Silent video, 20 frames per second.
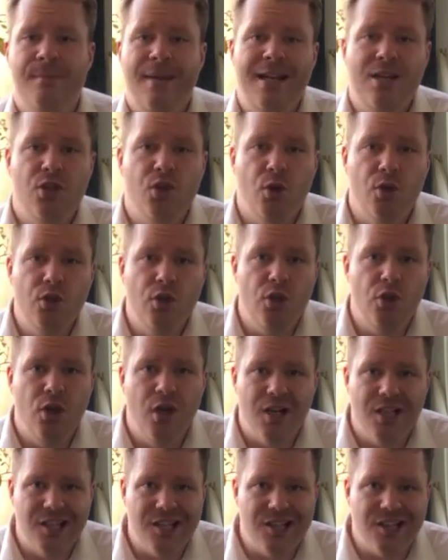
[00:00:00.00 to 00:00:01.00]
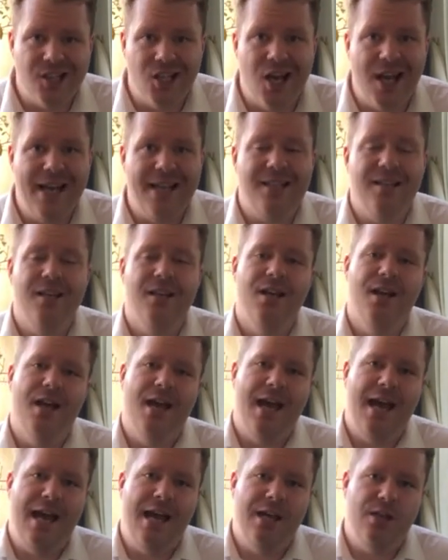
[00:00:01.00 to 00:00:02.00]
Make sure you like
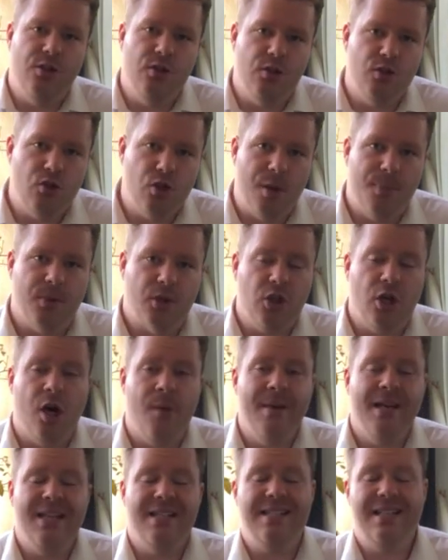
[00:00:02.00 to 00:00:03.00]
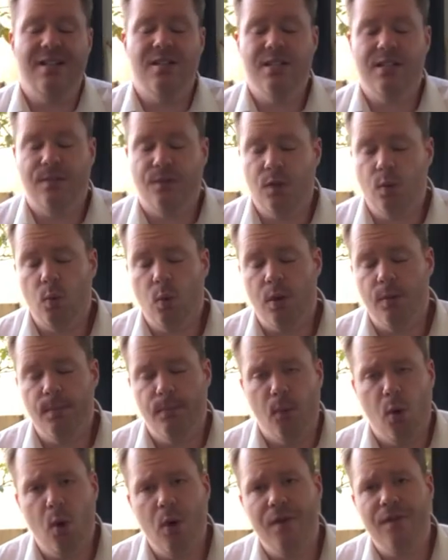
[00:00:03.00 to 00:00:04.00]
and you drop a comment and tell us if you want
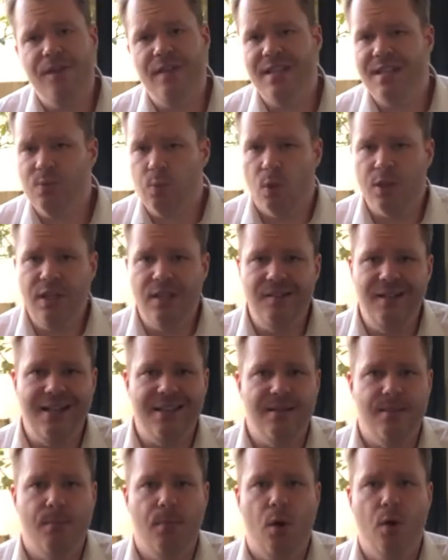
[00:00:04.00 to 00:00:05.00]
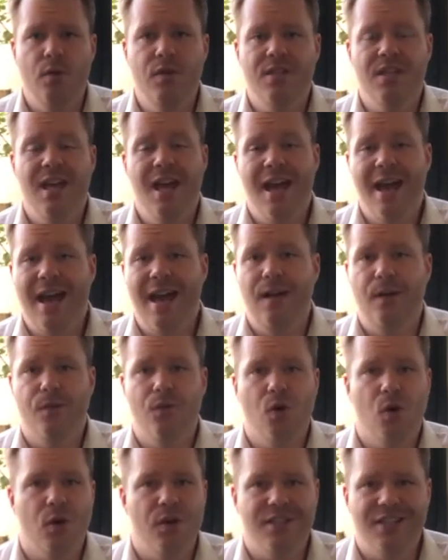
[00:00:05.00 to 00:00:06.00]
more of this, what you like the most, and of
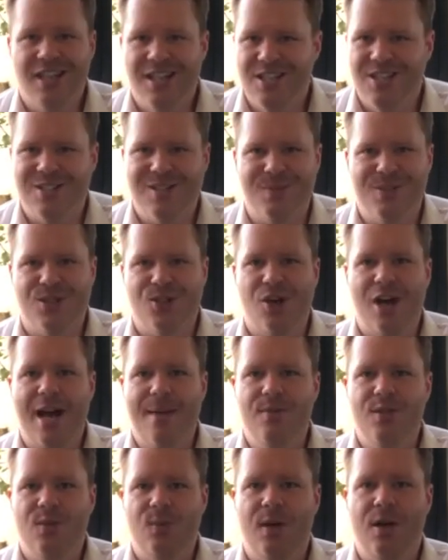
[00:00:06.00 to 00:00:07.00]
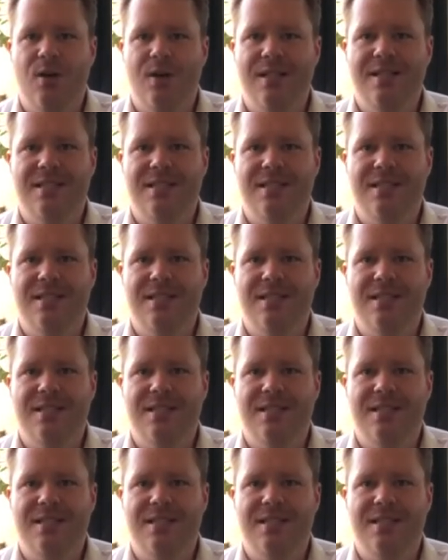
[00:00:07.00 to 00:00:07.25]
course, subscribe as well.